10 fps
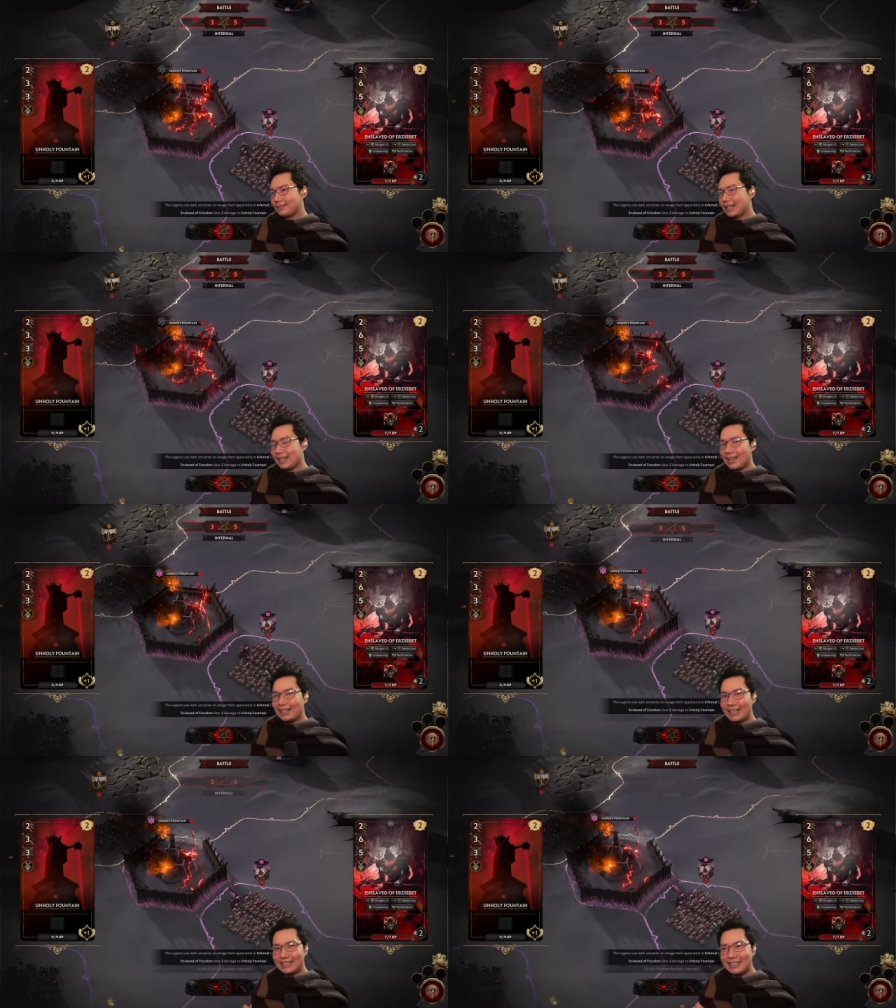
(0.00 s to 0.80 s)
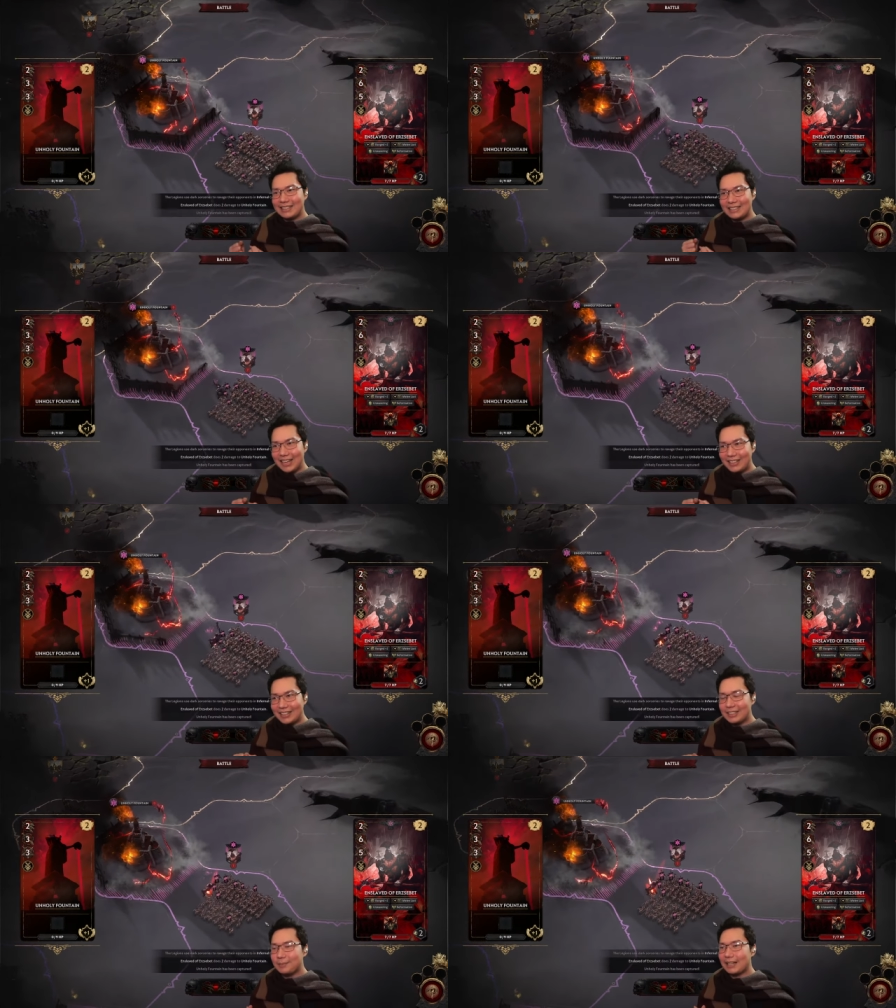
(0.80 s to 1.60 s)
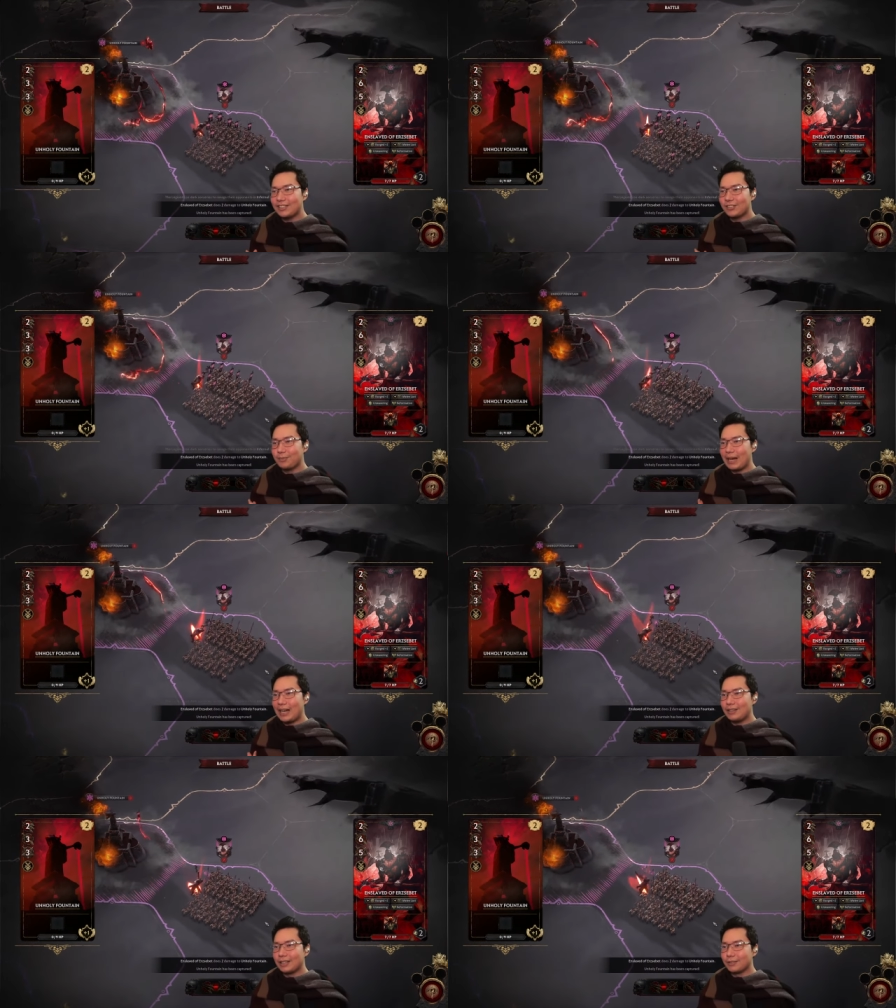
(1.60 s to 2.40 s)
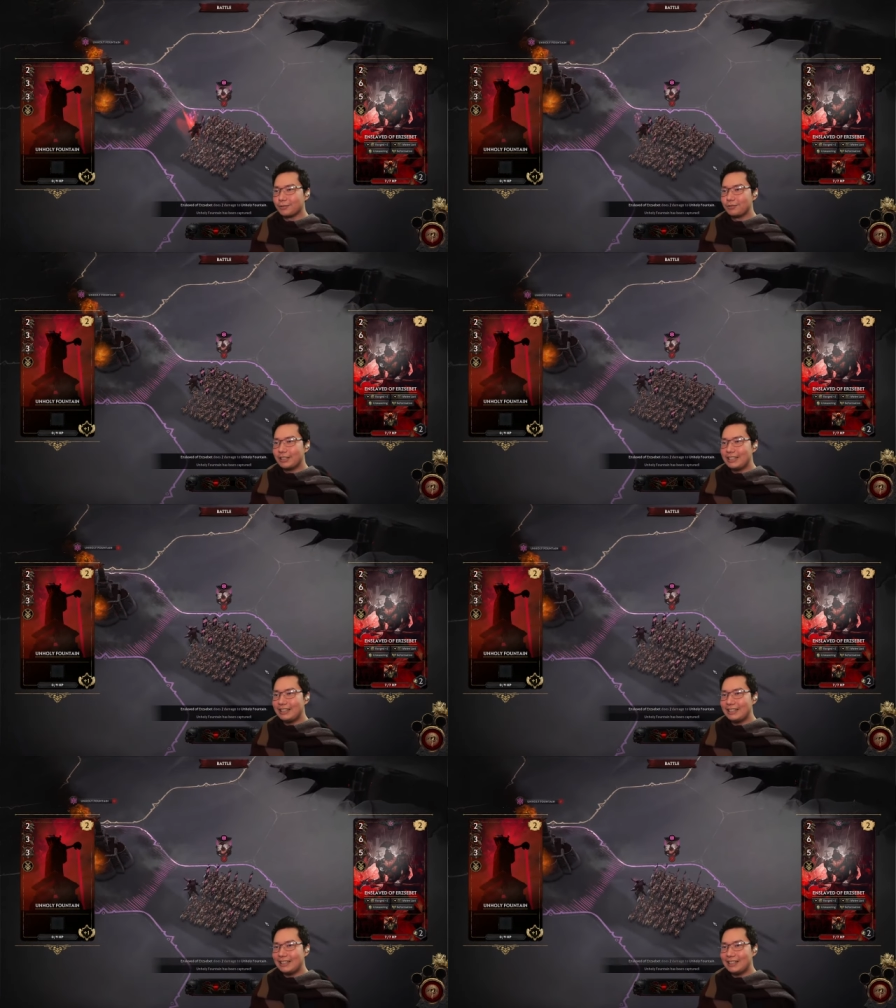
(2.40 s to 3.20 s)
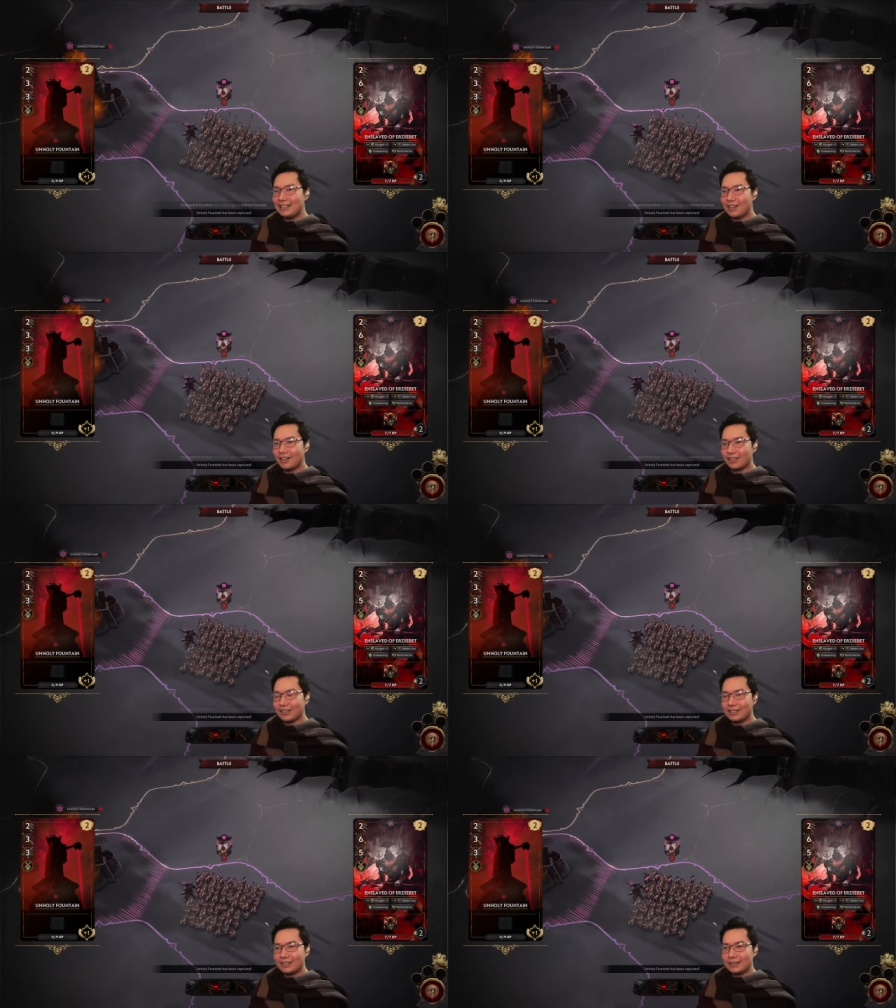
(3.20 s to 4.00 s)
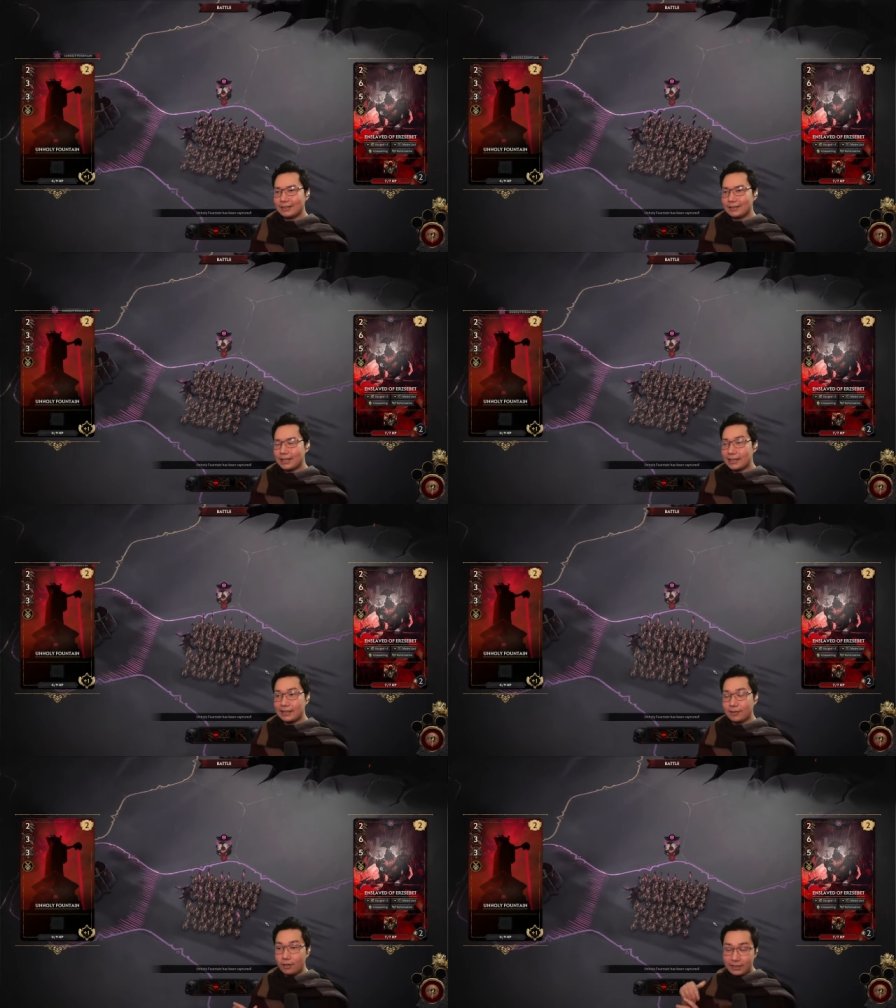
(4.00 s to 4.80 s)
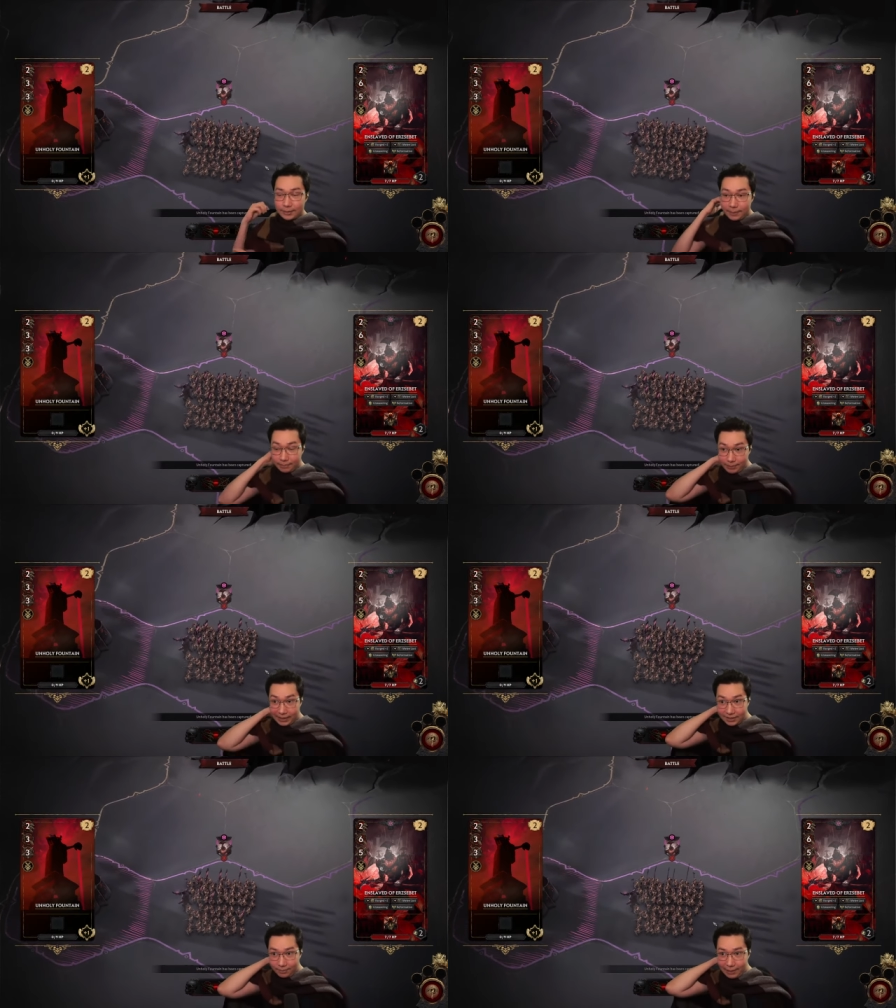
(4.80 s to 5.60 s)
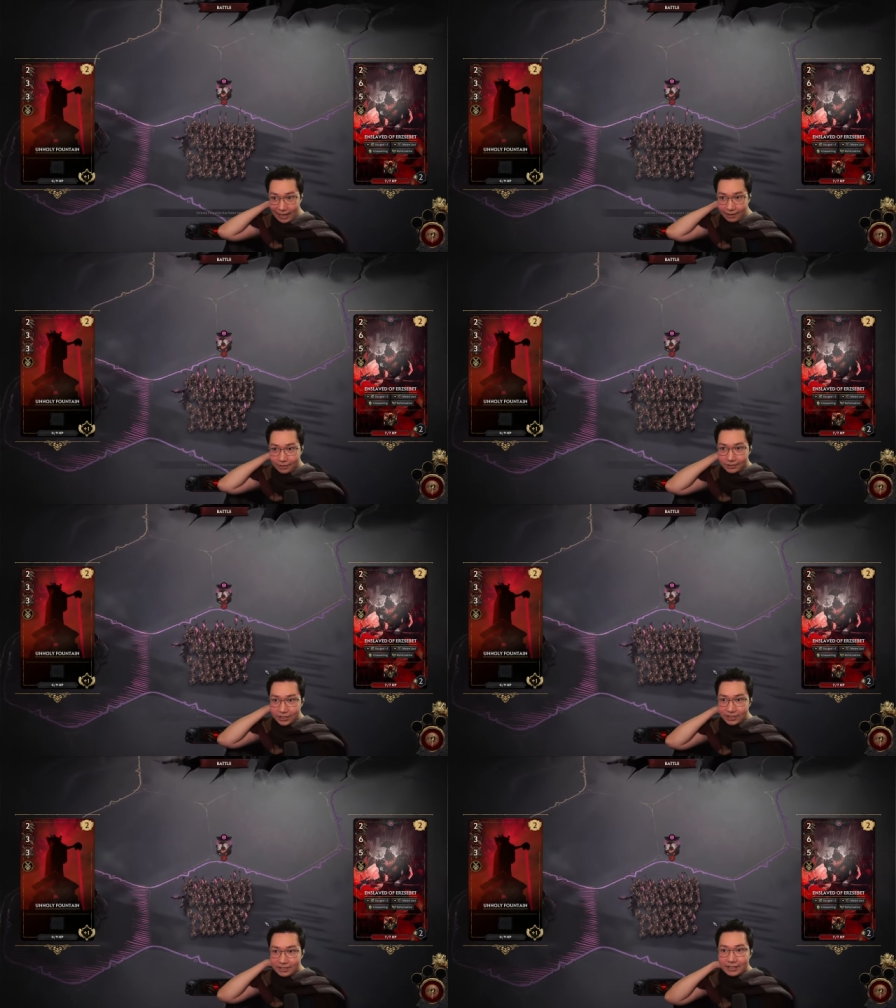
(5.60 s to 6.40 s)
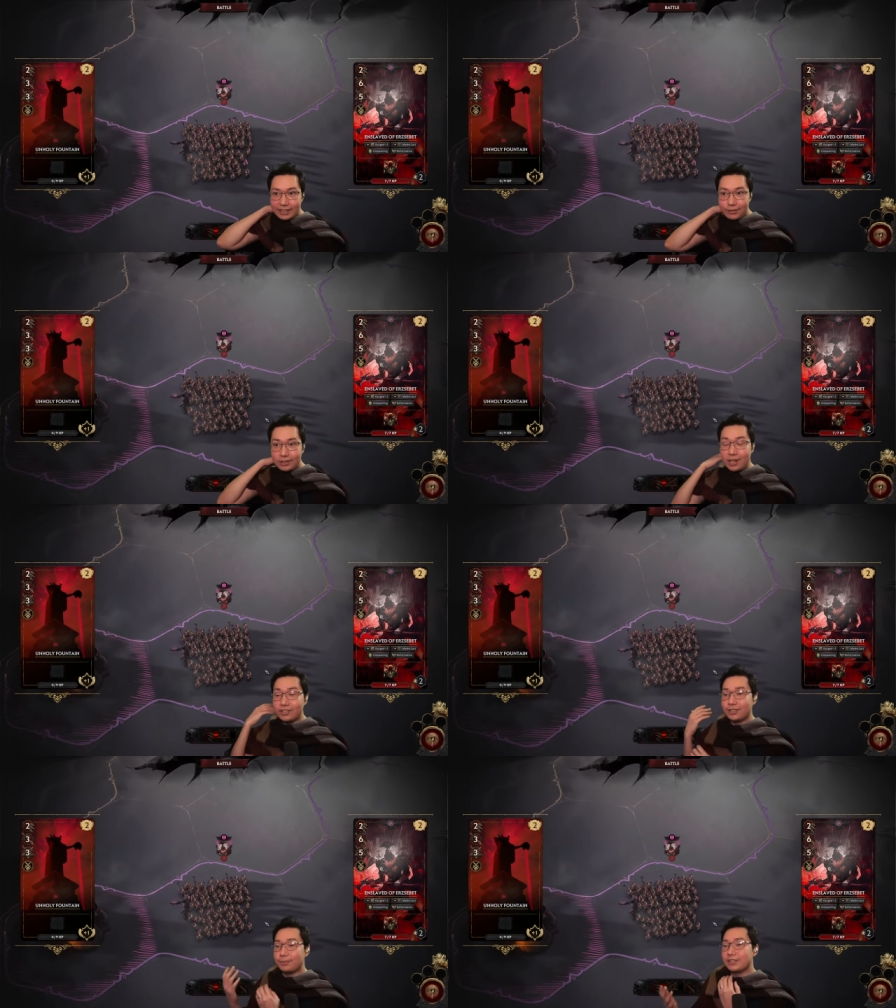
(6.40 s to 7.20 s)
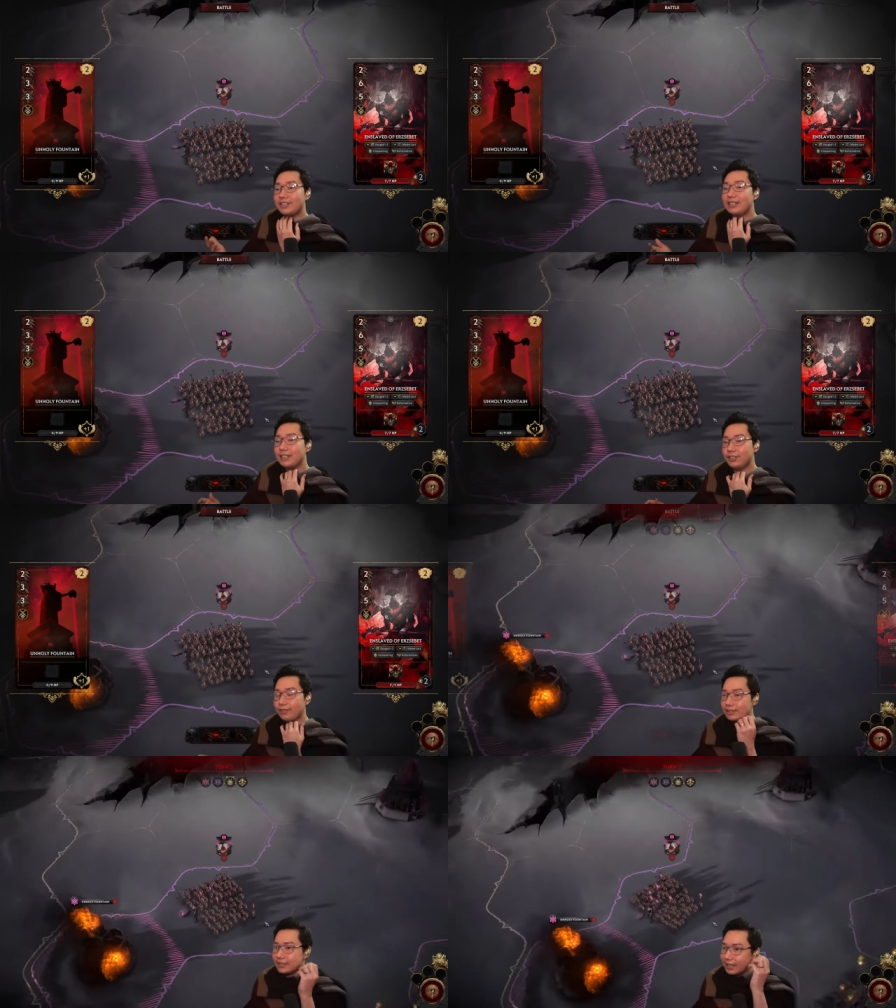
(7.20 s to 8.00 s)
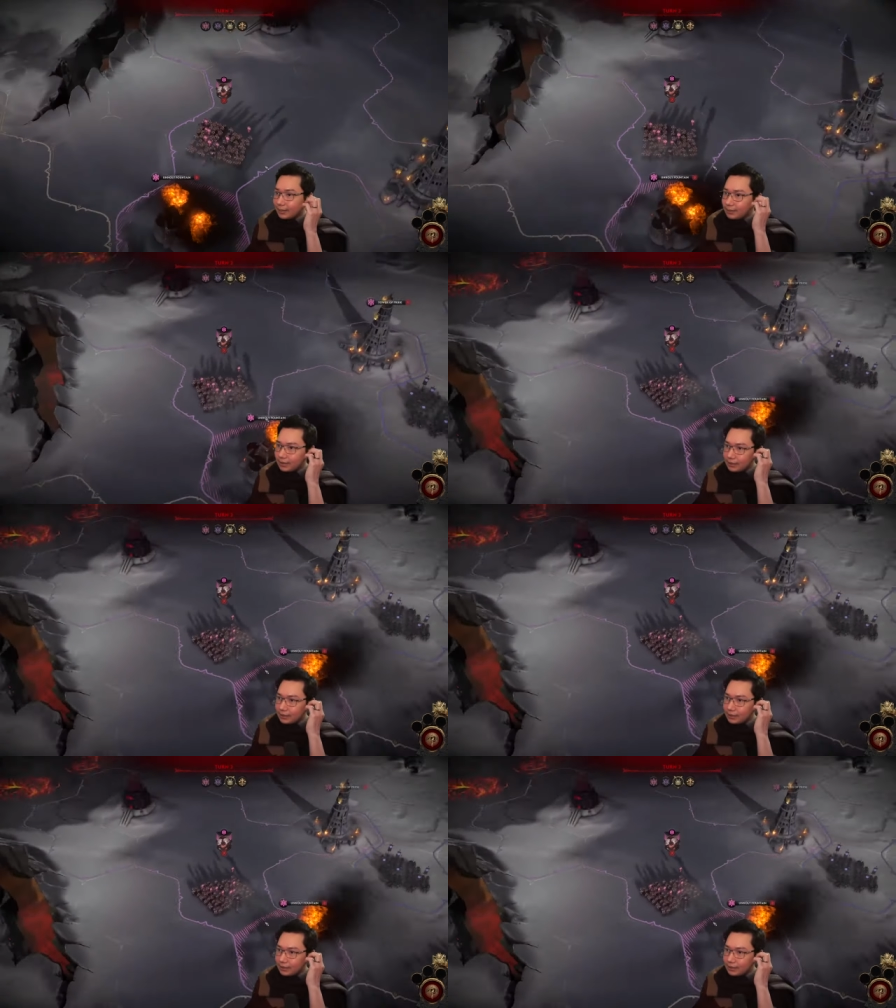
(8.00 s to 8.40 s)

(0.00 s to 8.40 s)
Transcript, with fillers: And I get a second place of power really early on. And th oh, these pl places of power just give you lots of prestige over time.